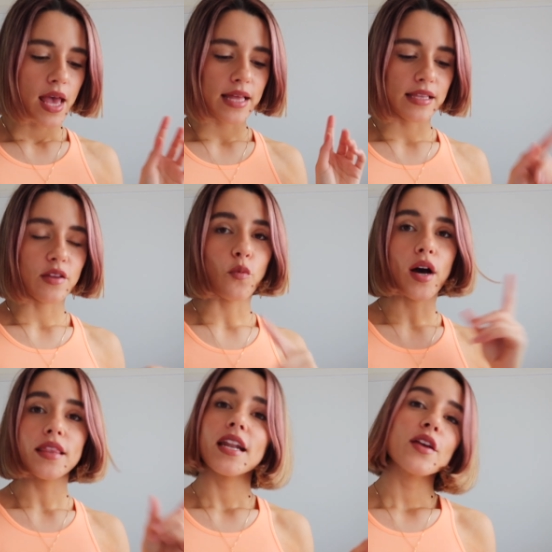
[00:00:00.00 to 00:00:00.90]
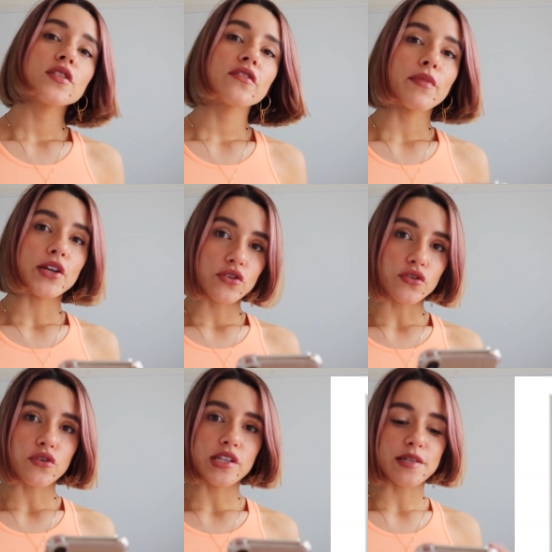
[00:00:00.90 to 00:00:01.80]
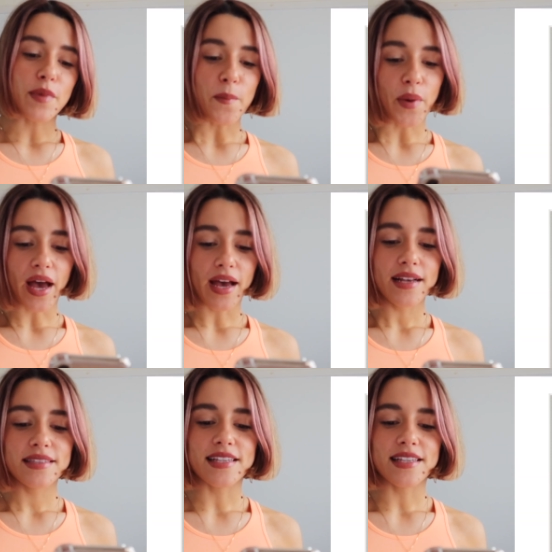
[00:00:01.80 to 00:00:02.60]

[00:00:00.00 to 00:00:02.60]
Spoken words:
And then the one that I use for my shoes and my bags